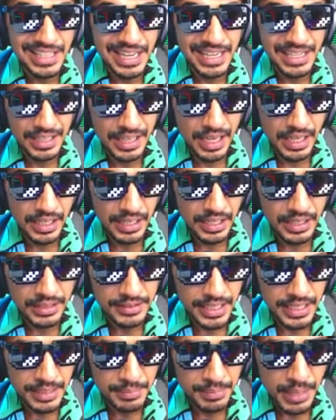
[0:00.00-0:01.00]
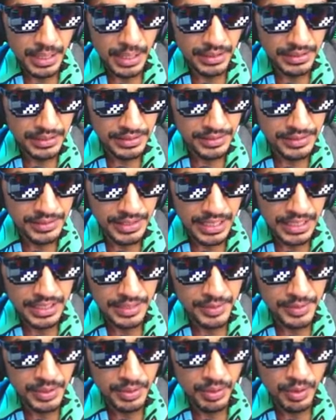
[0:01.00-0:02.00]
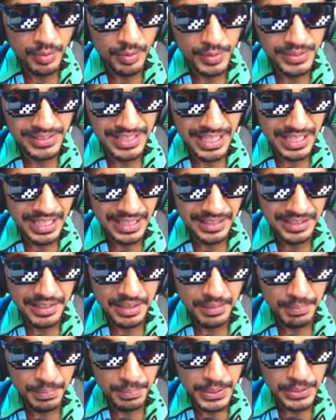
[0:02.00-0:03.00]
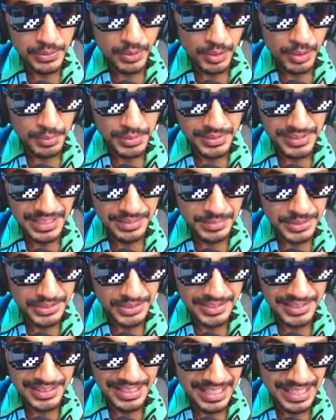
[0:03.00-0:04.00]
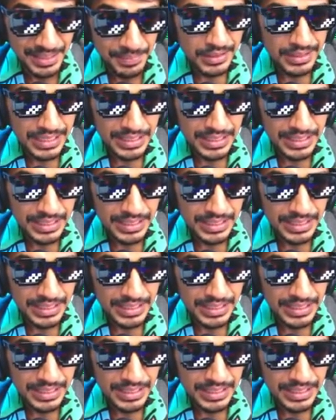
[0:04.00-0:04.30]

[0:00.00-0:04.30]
at LinkedIn design patterns, right? They will always highlight the company almost as much as the name.